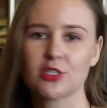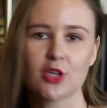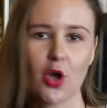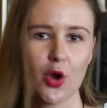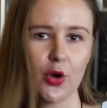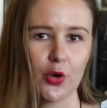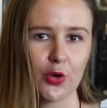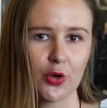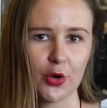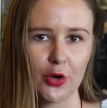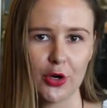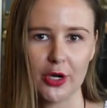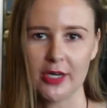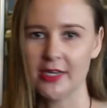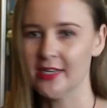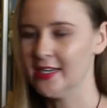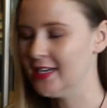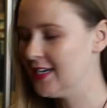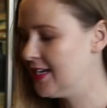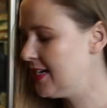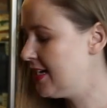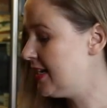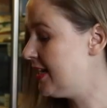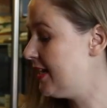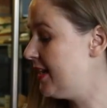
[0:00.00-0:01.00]
so good.
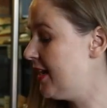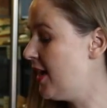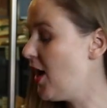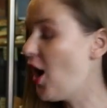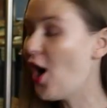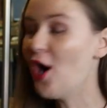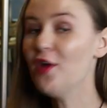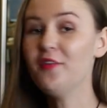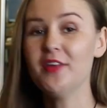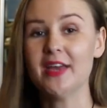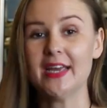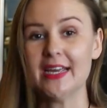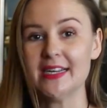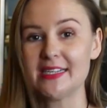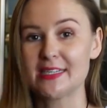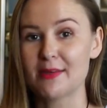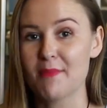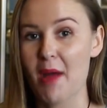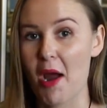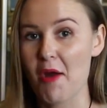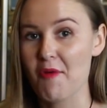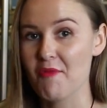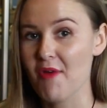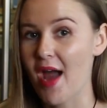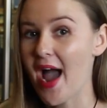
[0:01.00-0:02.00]
Over here to
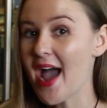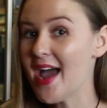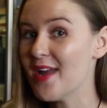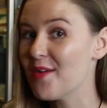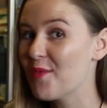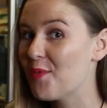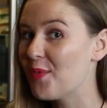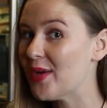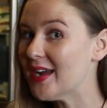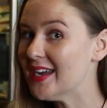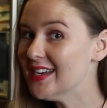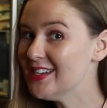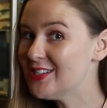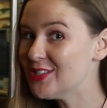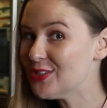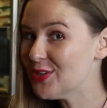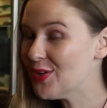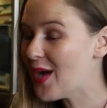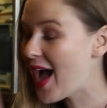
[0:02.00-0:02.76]
my right, we do